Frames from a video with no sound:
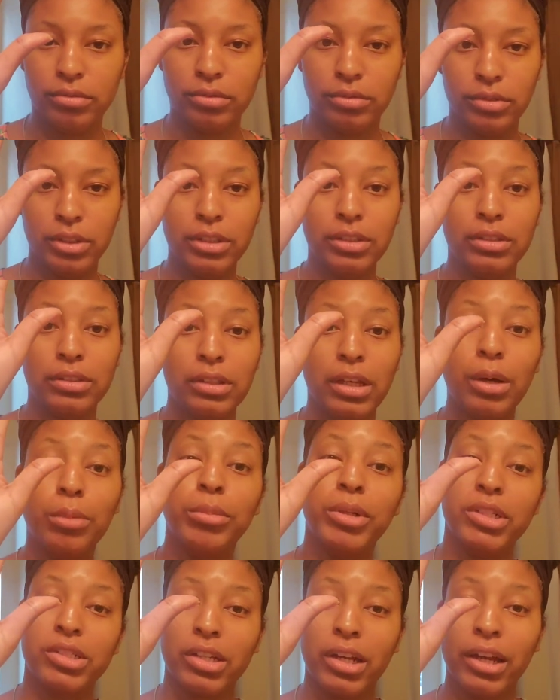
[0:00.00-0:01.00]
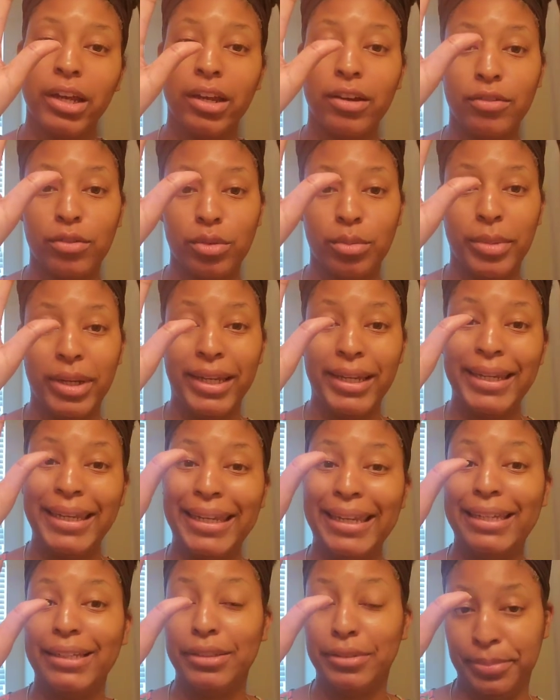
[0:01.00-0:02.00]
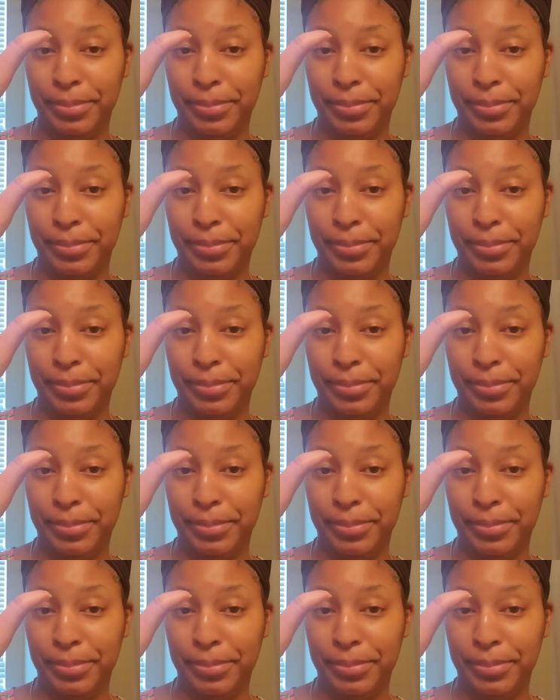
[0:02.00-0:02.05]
this is how much I have on my hand.